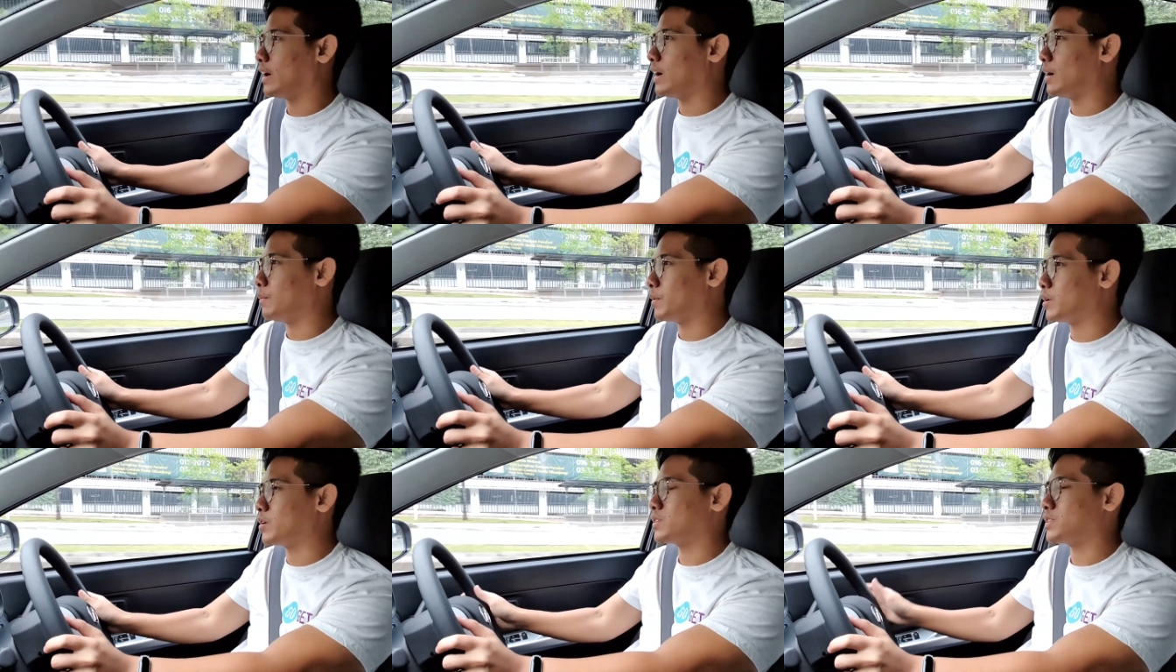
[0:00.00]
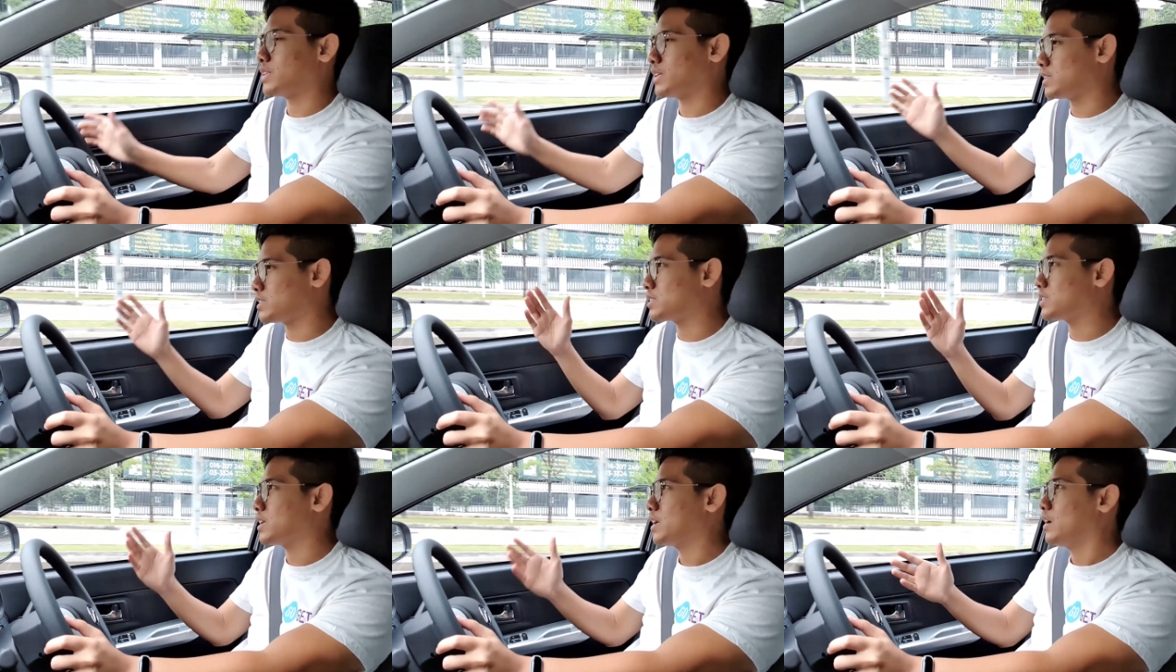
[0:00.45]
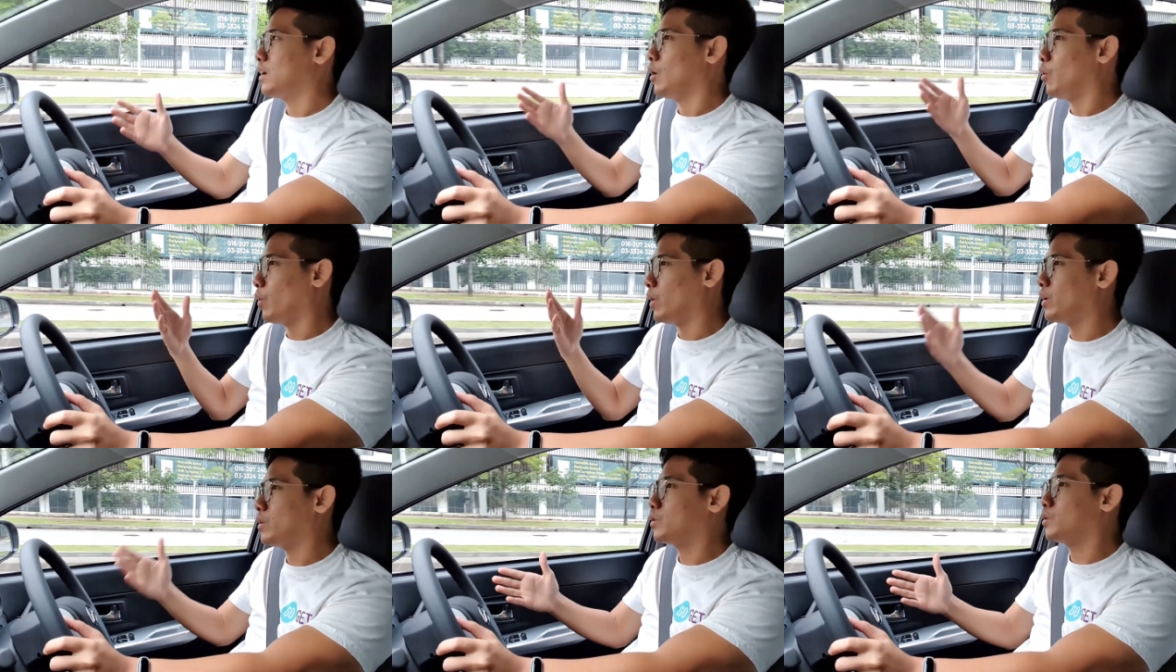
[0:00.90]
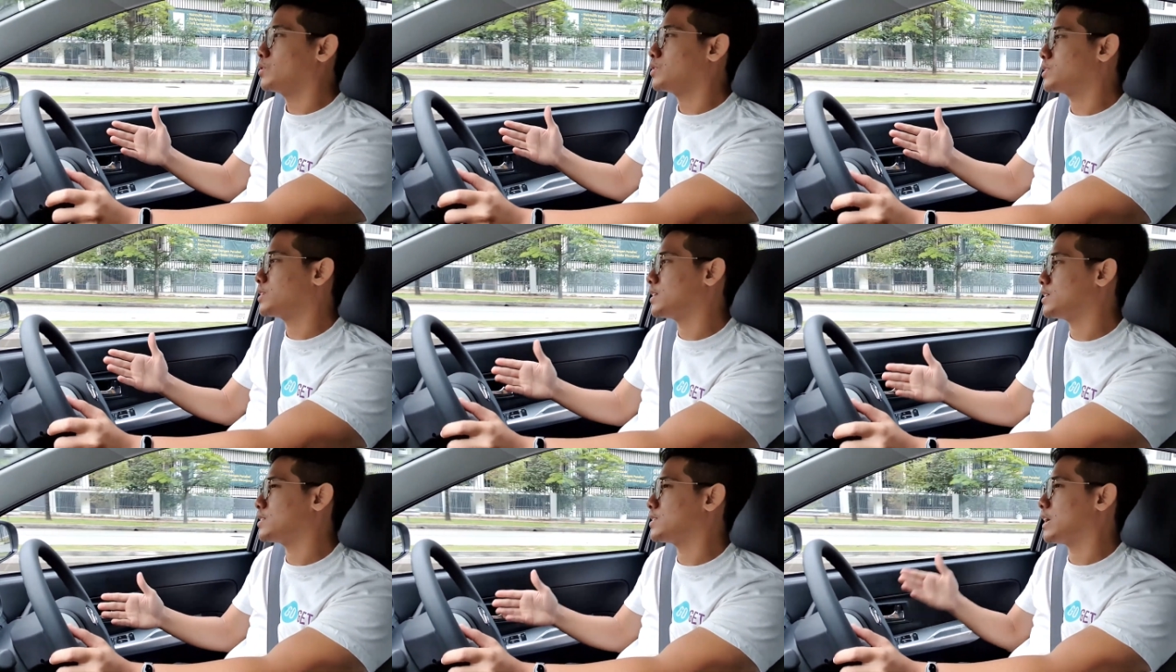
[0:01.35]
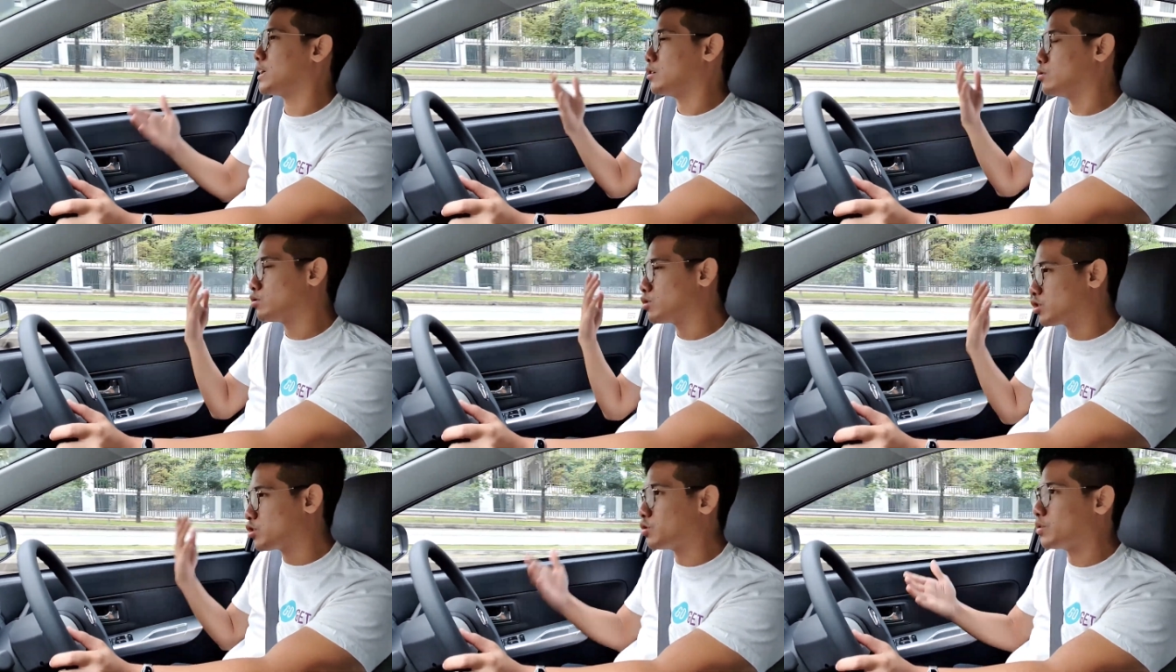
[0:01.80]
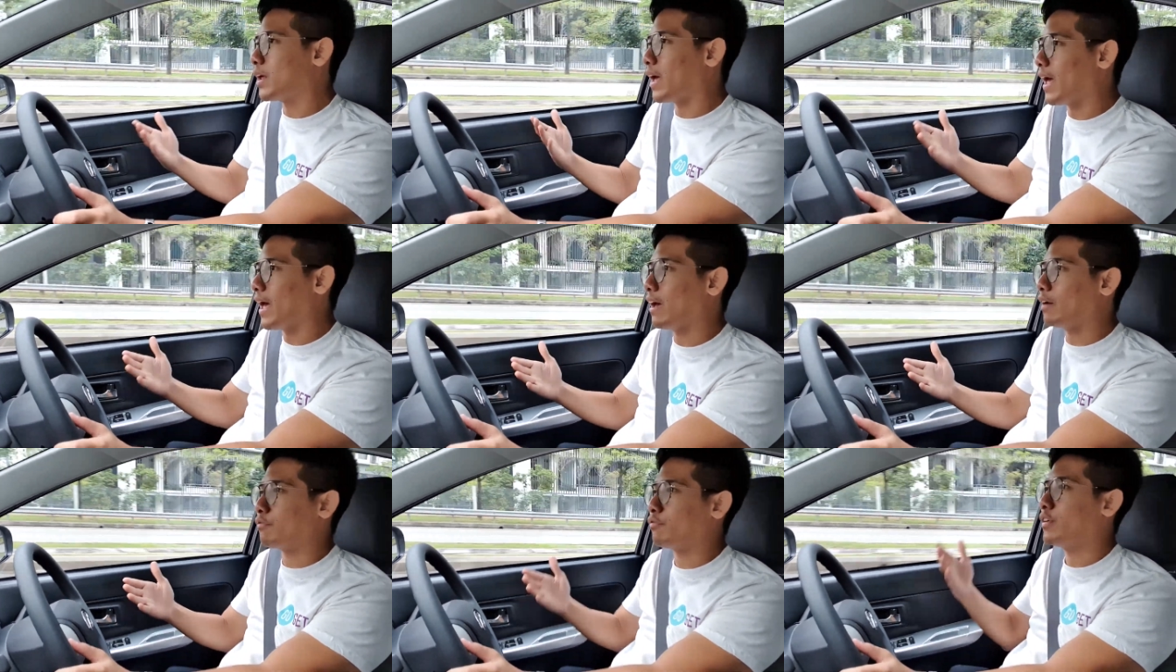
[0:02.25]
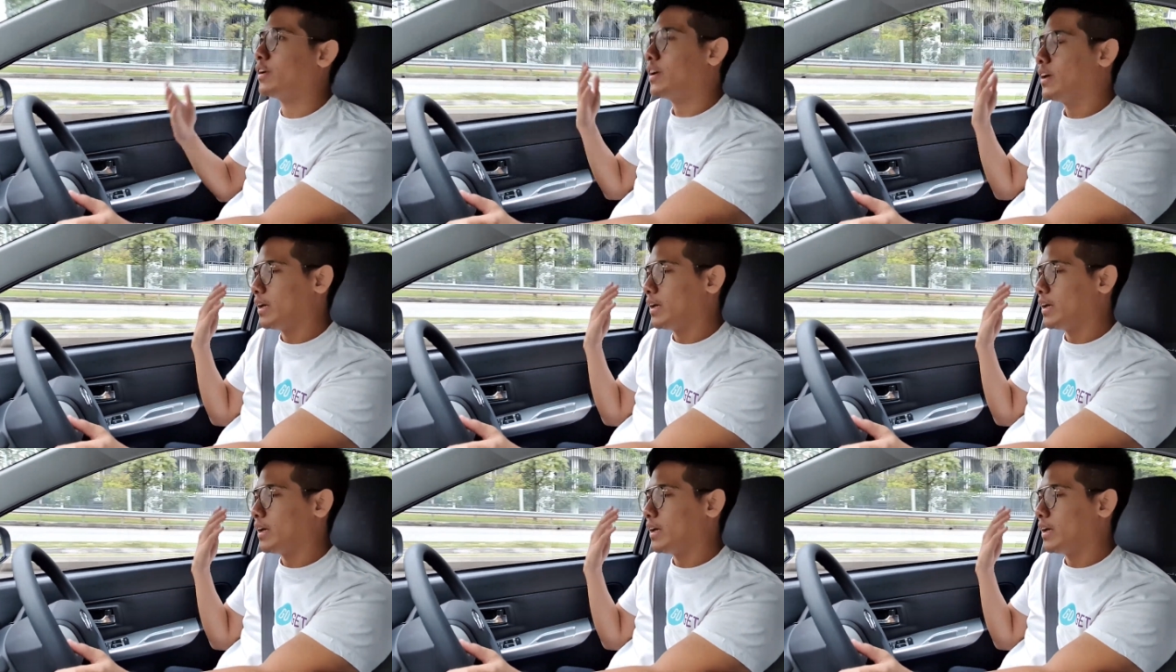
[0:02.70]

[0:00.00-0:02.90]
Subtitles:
because it's one of those things that you should have